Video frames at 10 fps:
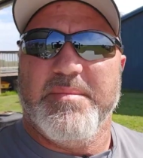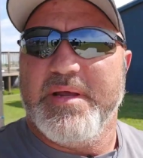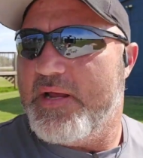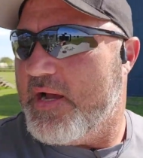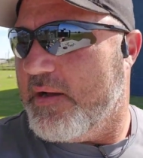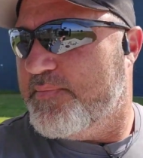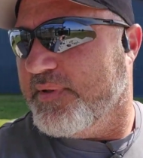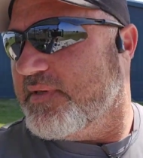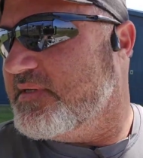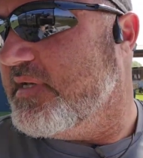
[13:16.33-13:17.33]
me
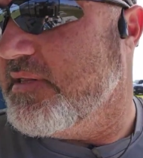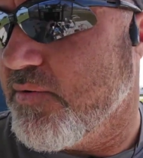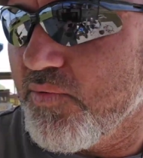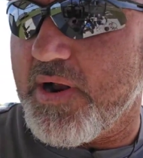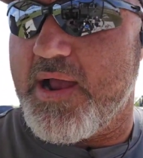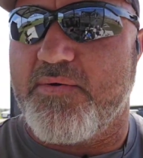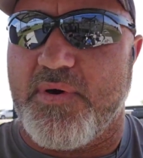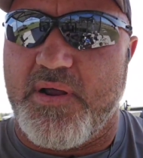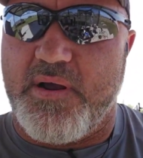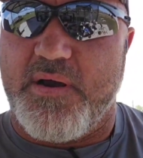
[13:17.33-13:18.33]
put this in the rack
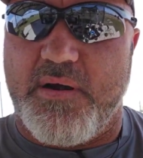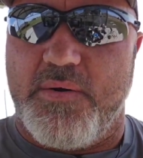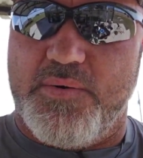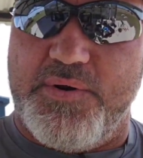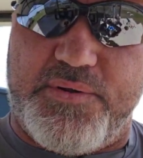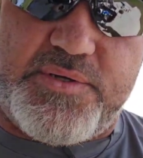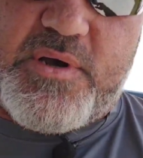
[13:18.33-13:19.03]
right here. We'll do this